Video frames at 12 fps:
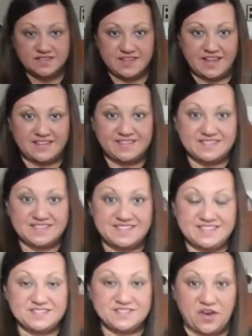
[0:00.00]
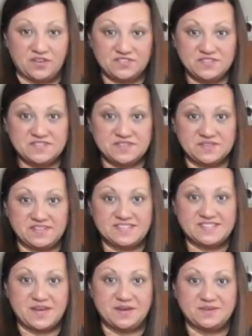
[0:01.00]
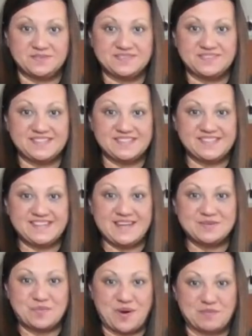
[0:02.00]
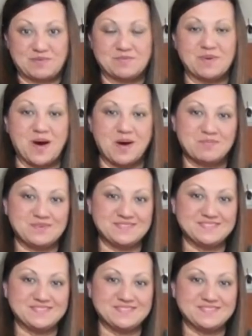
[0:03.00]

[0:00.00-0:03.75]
So that is the soft utility tote and preppy